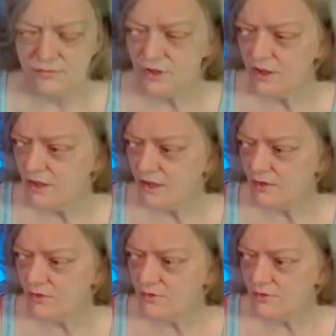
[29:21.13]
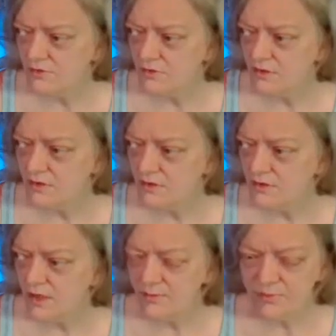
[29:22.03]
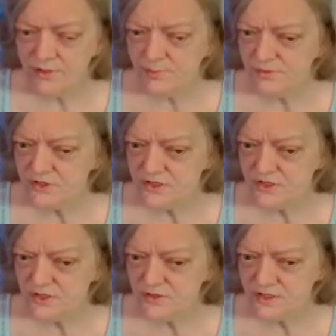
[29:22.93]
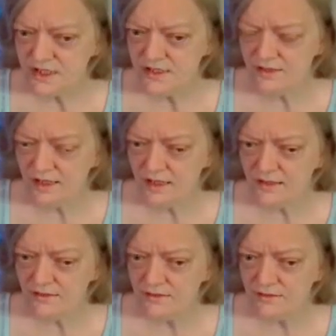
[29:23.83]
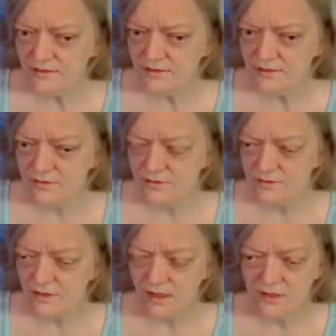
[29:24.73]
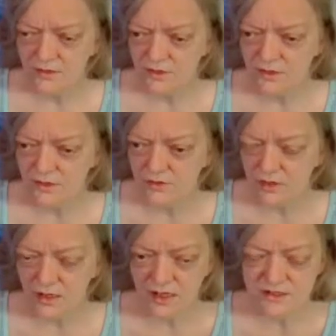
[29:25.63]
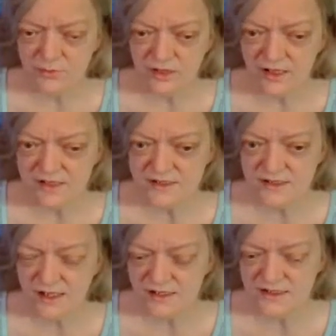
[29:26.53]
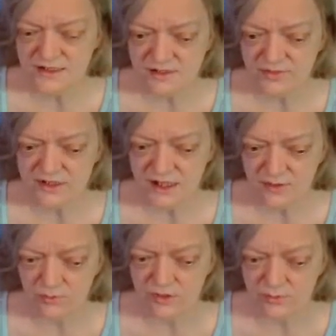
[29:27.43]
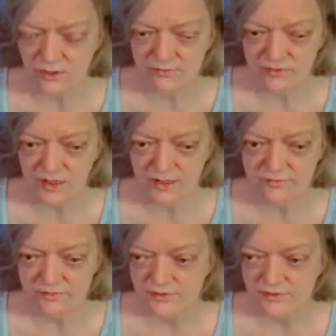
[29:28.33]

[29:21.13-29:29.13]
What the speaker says: you know, and people just aren't seeing that. I don't know. That's what I see. I see somebody's had a really rough life.